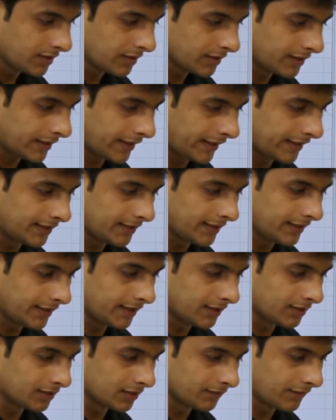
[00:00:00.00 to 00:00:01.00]
kindly
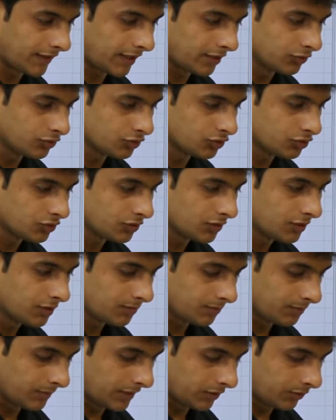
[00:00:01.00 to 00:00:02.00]
enter values
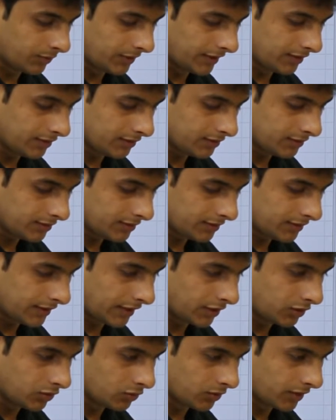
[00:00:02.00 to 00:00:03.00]
between
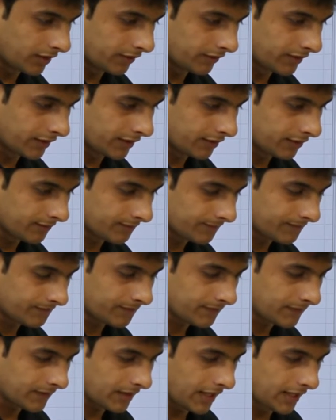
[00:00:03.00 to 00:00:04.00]
10 to 100
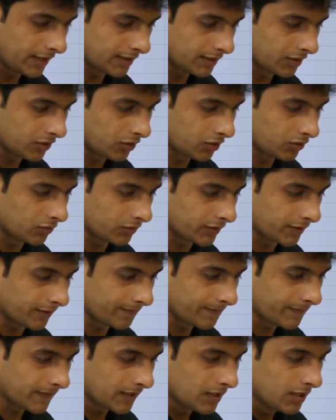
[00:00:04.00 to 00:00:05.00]
and click on OK.
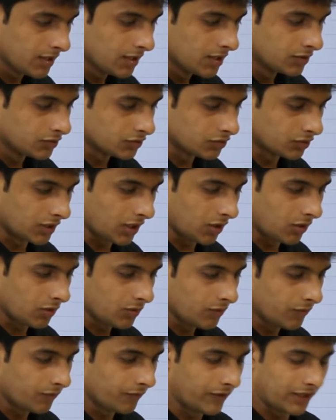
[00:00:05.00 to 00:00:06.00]
So
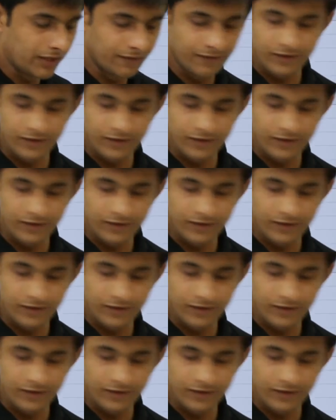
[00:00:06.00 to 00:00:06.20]
now whenever